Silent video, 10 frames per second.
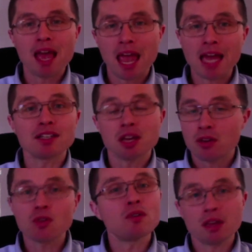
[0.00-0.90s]
and
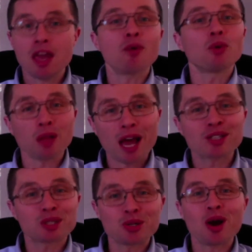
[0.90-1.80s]
it will
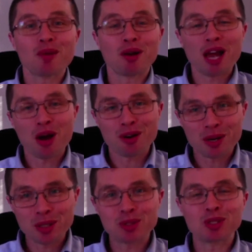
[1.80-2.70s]
actually talk about how
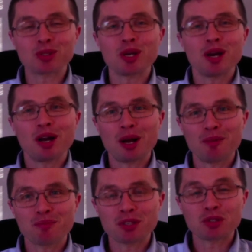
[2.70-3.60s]
Augustus
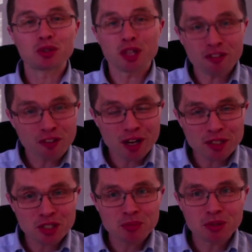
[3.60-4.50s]
solidifies
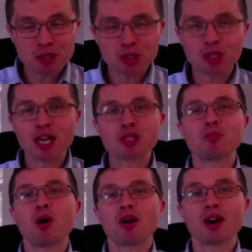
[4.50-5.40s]
his position as
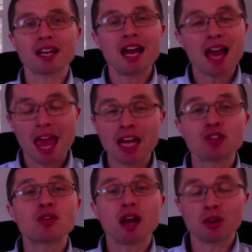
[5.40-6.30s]
monarch and
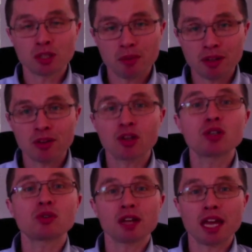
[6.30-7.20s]
ultimately the
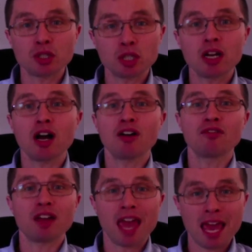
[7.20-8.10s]
creation
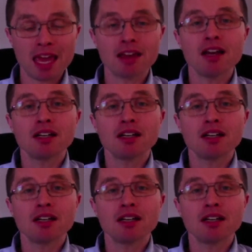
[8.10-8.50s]
of a